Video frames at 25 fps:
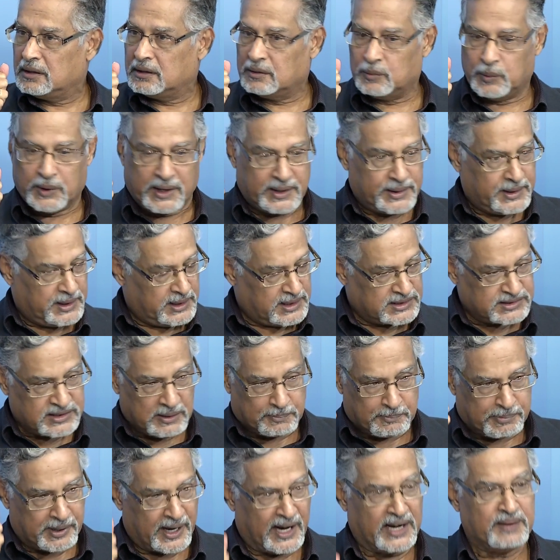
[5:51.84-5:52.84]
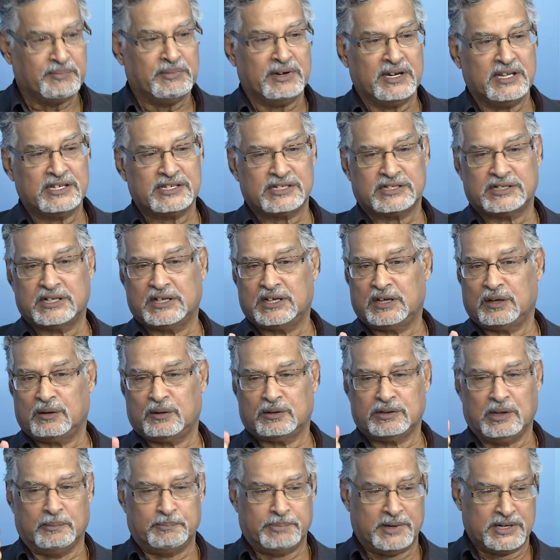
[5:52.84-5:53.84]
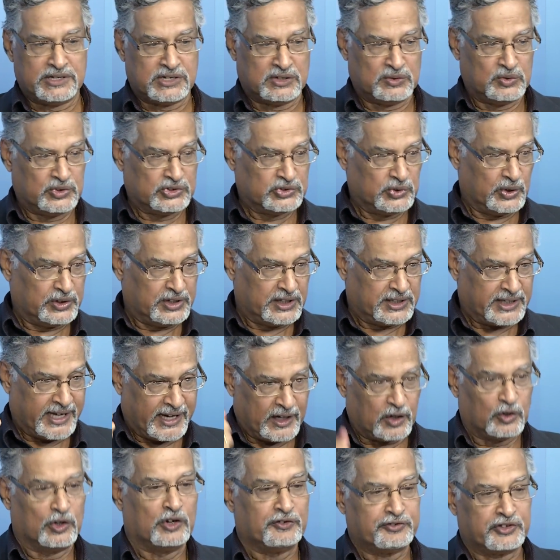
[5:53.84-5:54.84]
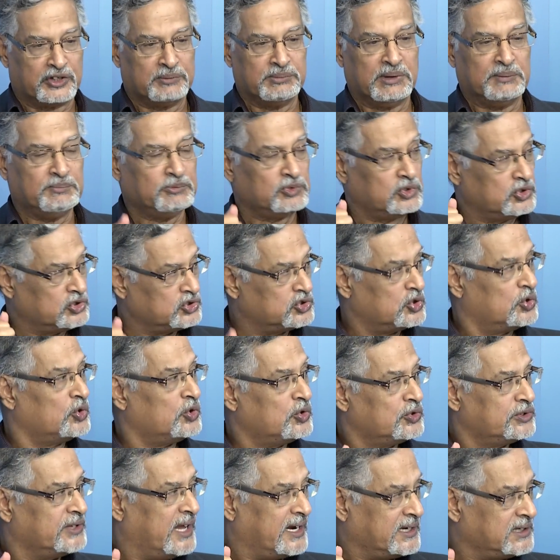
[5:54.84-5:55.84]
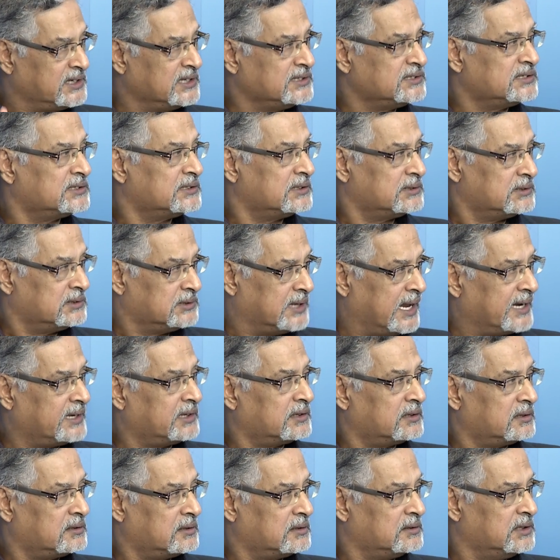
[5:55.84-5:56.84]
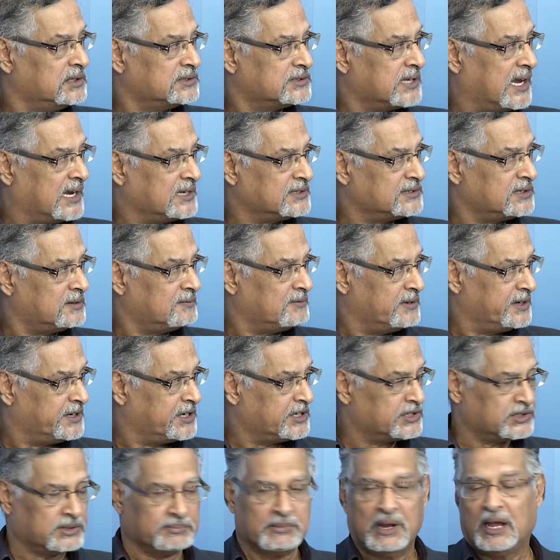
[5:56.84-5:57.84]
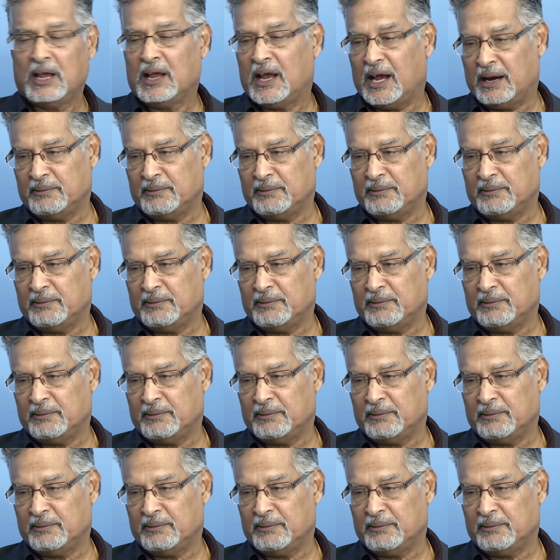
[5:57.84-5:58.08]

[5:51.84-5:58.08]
whether it's the Prime Minister or the person who's going to take over from him, to show that decisive leadership.